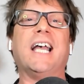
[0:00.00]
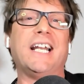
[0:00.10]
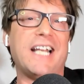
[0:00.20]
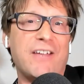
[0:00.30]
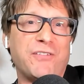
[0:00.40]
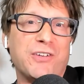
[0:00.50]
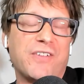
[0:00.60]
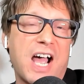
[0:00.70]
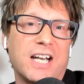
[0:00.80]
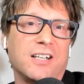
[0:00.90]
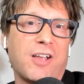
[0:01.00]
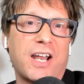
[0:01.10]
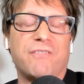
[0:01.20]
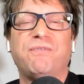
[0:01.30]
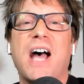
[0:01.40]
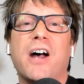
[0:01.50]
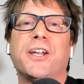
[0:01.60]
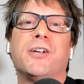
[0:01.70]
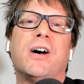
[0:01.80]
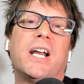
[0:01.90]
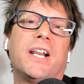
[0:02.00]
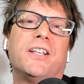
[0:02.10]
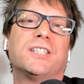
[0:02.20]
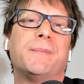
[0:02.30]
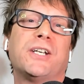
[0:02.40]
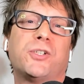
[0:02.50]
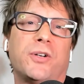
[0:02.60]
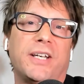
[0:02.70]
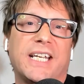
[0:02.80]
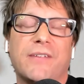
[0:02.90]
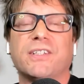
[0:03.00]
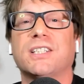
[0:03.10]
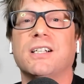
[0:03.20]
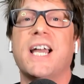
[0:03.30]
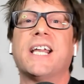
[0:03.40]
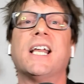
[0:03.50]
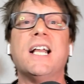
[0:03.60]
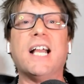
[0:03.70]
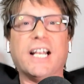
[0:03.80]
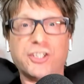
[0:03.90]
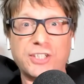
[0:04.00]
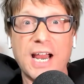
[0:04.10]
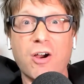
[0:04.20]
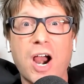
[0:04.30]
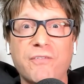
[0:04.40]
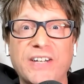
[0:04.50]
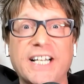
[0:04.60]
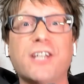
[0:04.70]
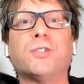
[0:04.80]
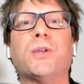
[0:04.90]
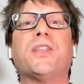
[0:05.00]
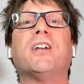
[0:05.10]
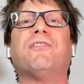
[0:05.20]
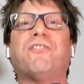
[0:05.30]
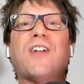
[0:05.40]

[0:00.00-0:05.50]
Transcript: And if you've gotten a lot of value out of this, make sure you give us a like and share our videos with your